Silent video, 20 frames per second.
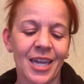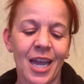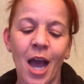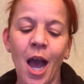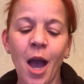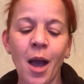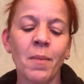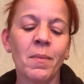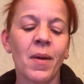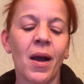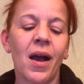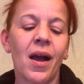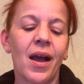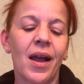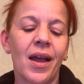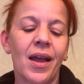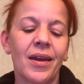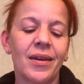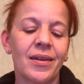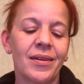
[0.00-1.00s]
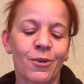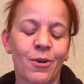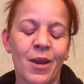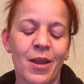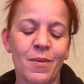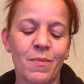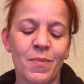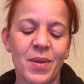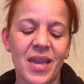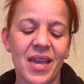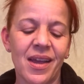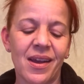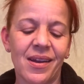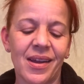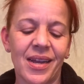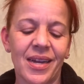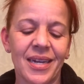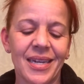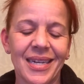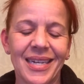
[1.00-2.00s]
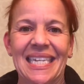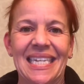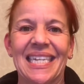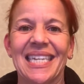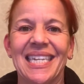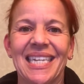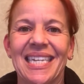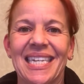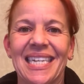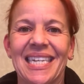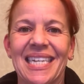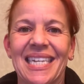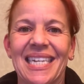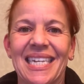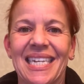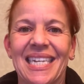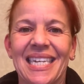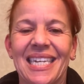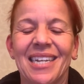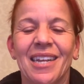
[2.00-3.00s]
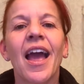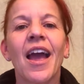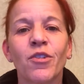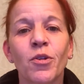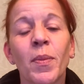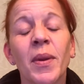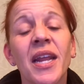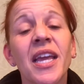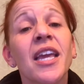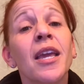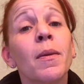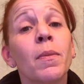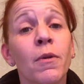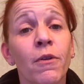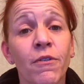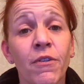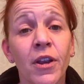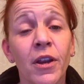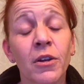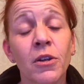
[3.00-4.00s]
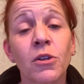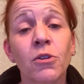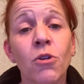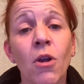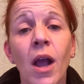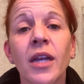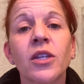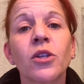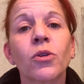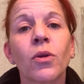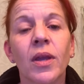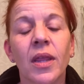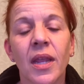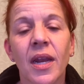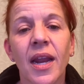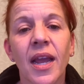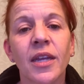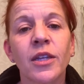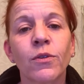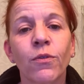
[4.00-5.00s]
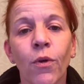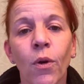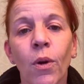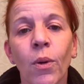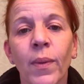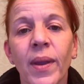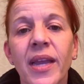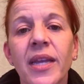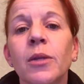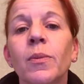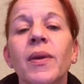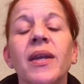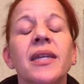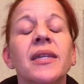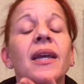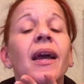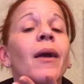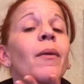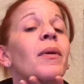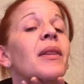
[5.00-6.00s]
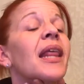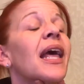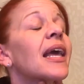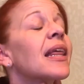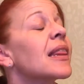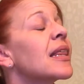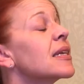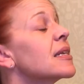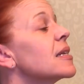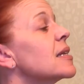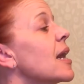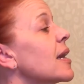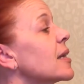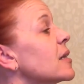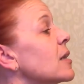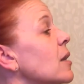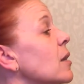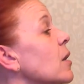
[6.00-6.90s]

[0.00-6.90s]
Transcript: Come on, crepe be gone. Everybody keep your fingers crossed during the next 4 weeks because I would like this neck to